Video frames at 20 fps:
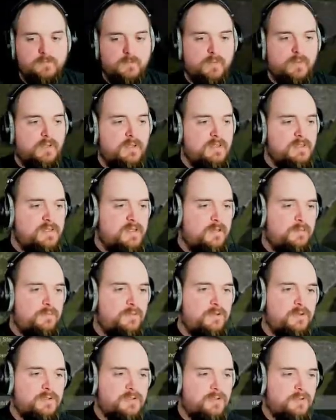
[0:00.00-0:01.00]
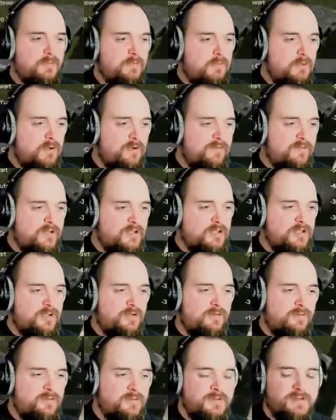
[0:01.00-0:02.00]
Where does that put us? I mean, we got to finish
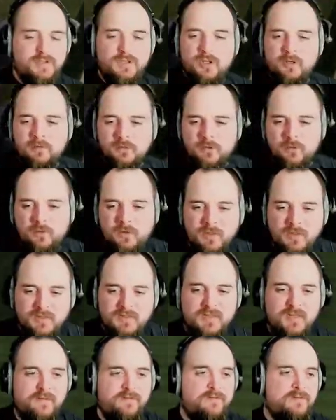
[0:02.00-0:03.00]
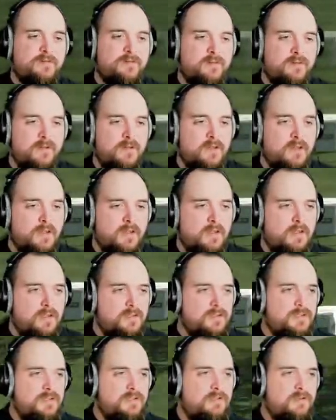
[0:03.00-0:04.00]
top. We're in top 27.
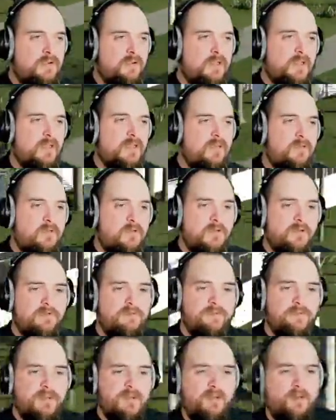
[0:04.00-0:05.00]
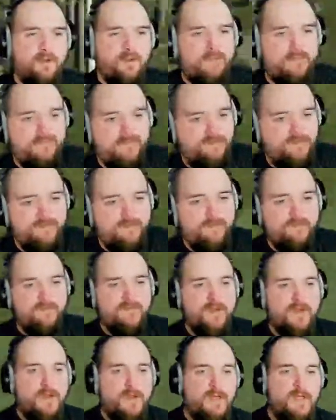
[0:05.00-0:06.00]
Let's just try and get... We got a par
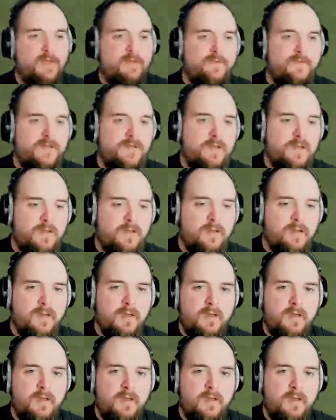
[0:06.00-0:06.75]
5 here.